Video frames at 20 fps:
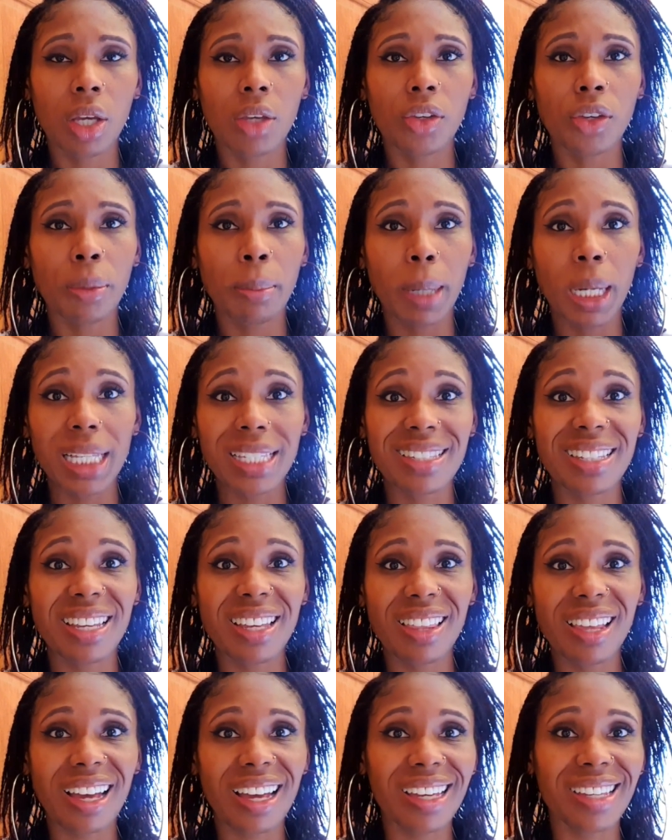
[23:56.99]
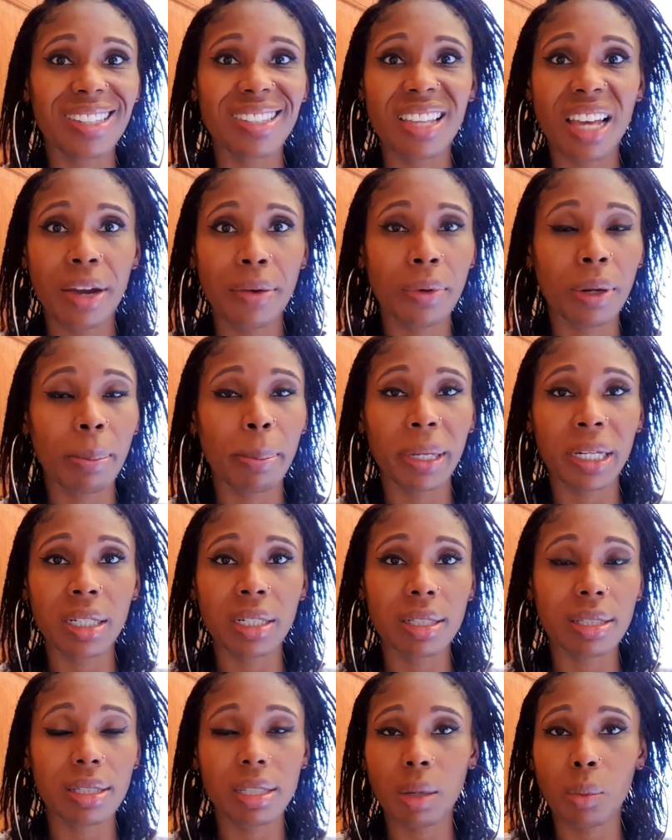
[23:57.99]
You might see that it's there in
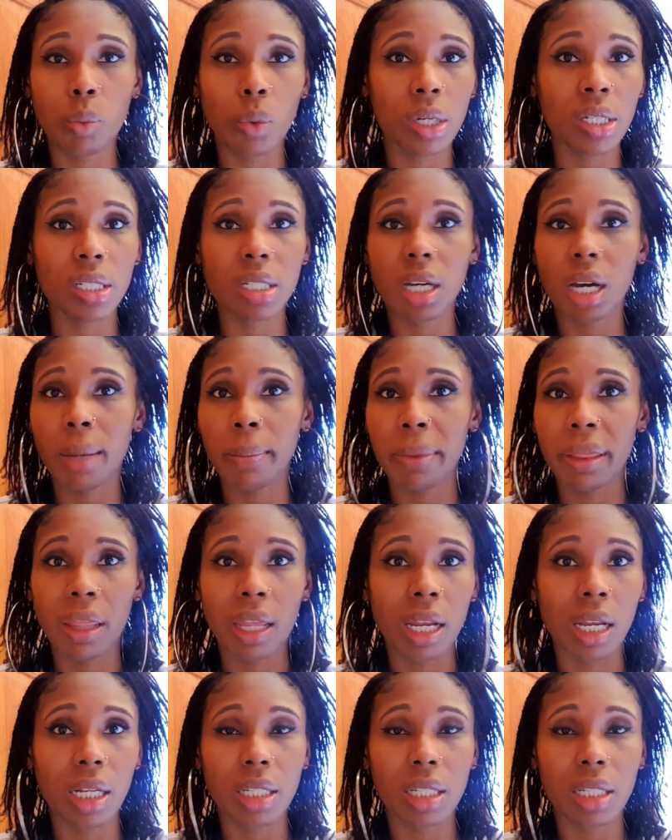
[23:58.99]
abundance at one time and then